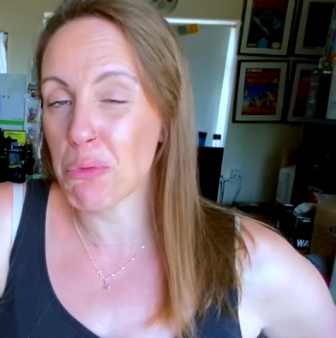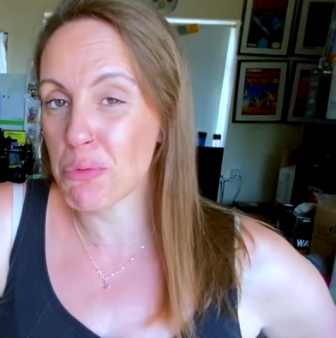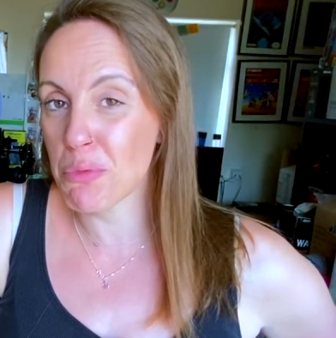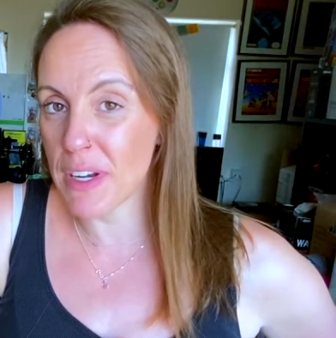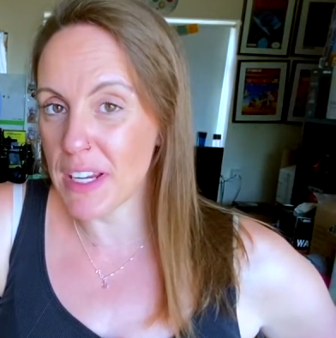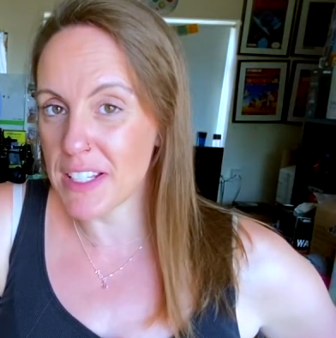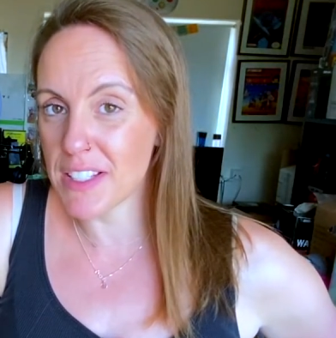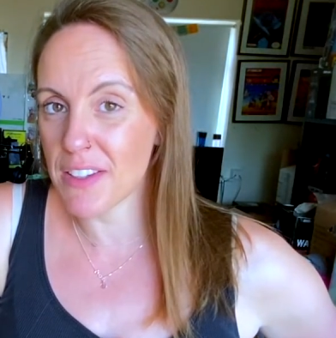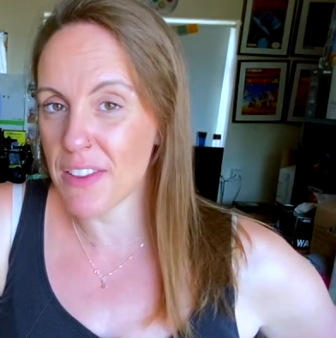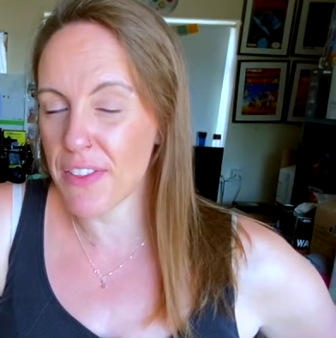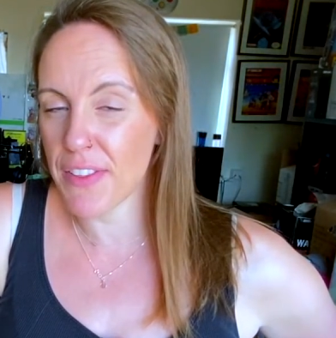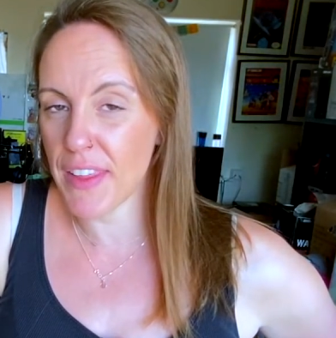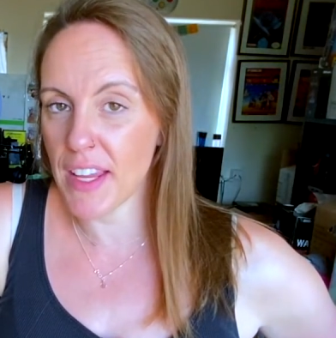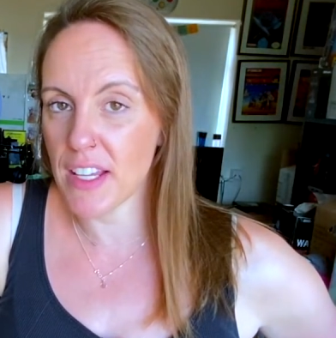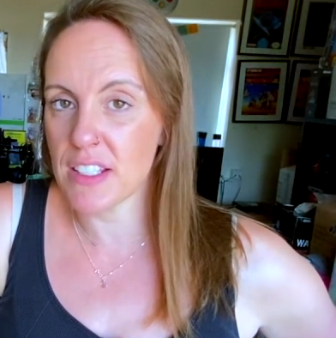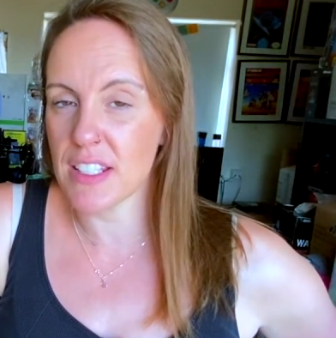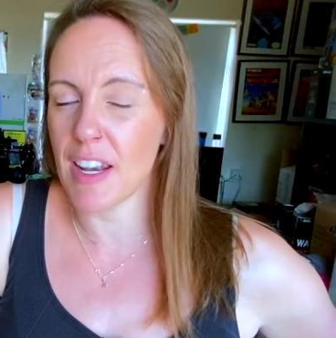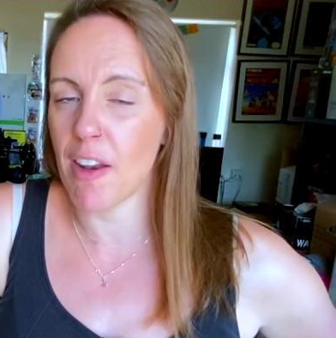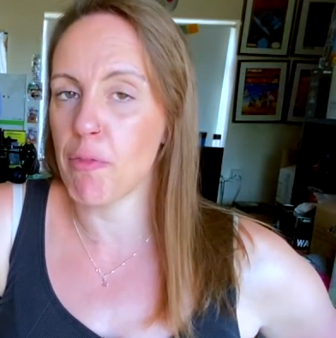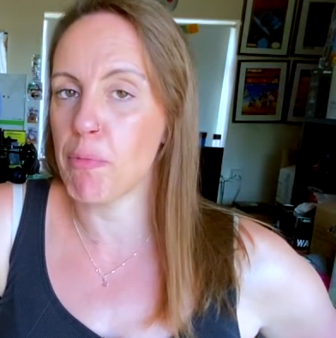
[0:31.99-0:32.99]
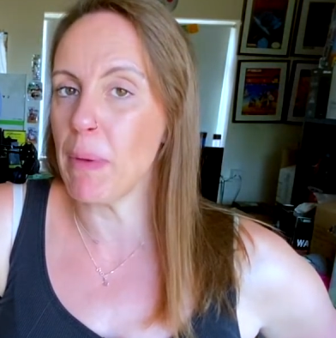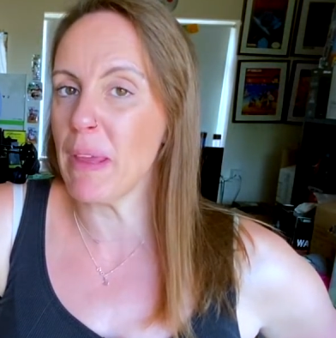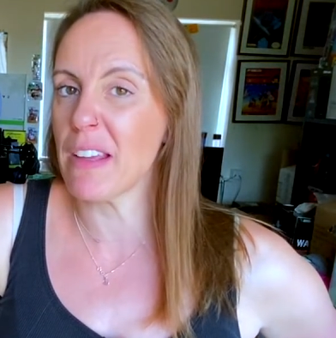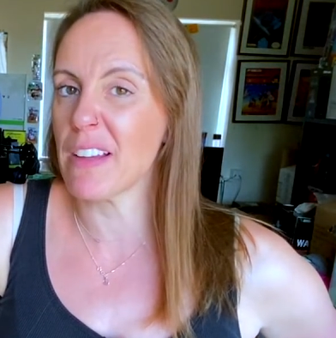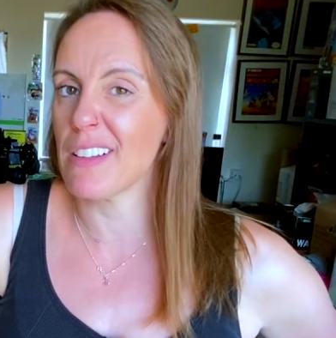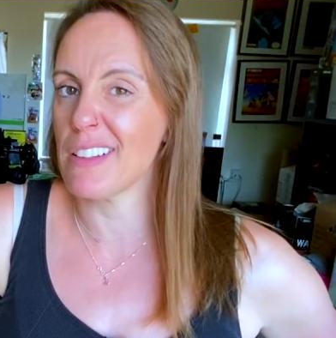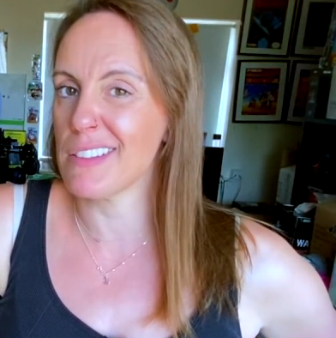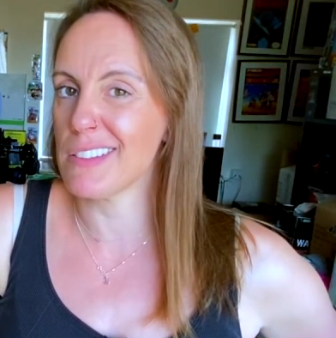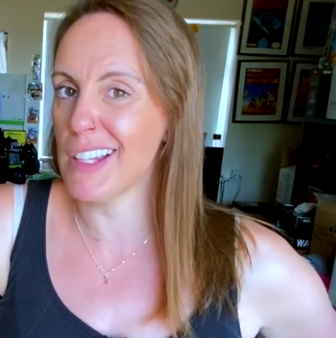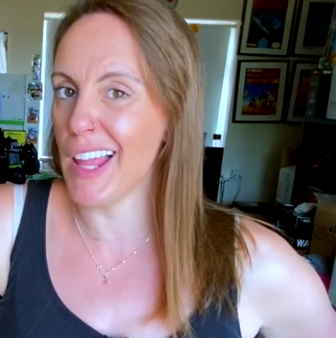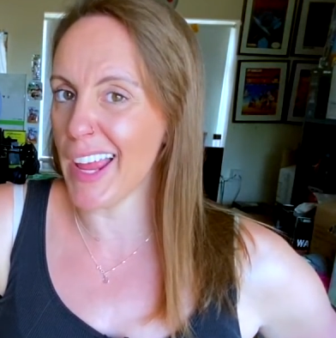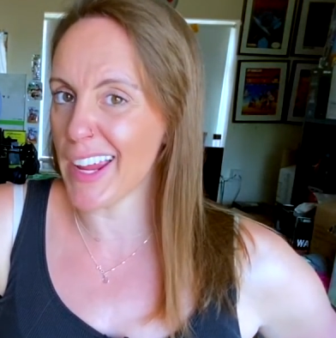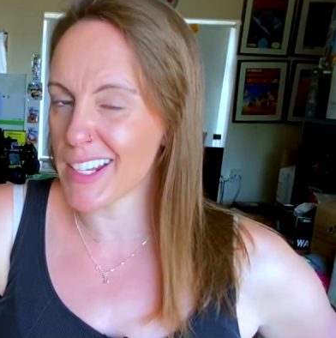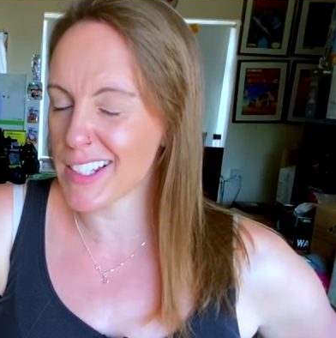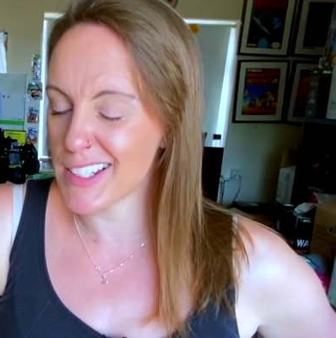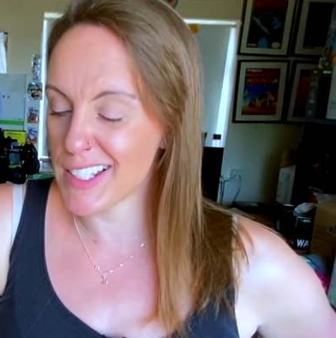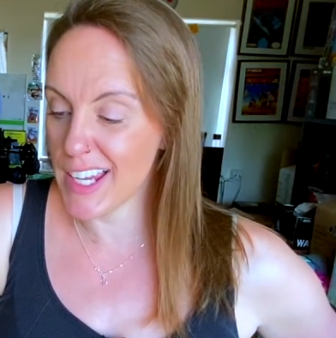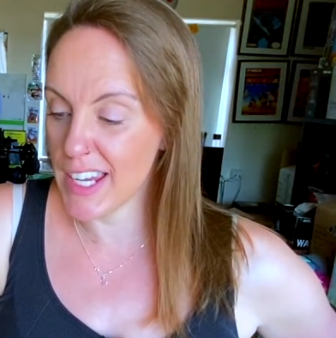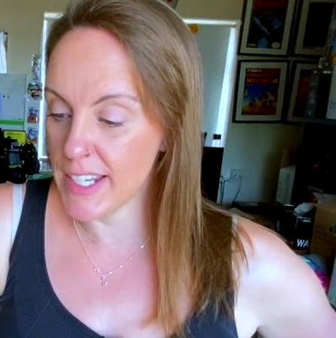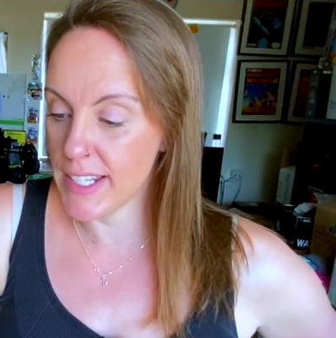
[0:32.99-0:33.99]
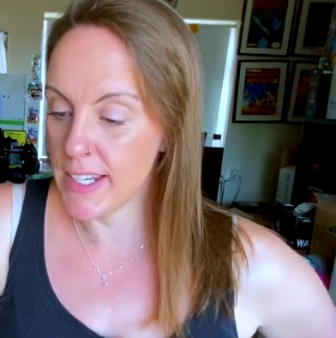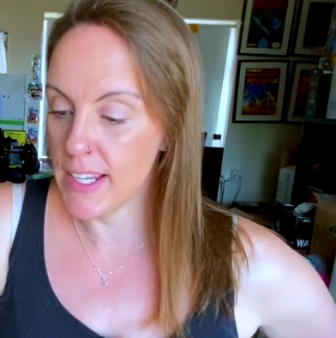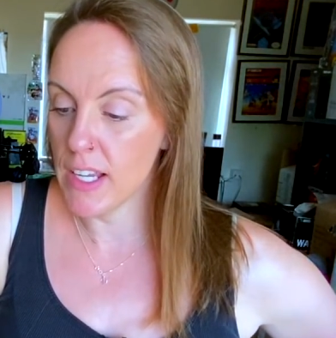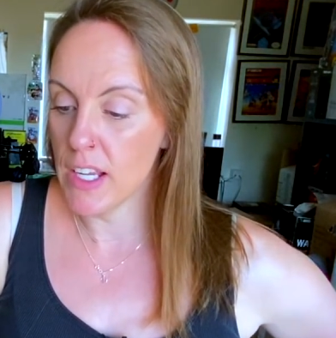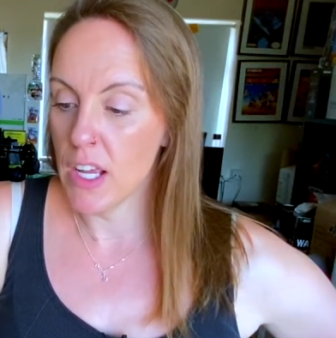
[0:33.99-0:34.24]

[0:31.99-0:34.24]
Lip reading: recent things that I've been collecting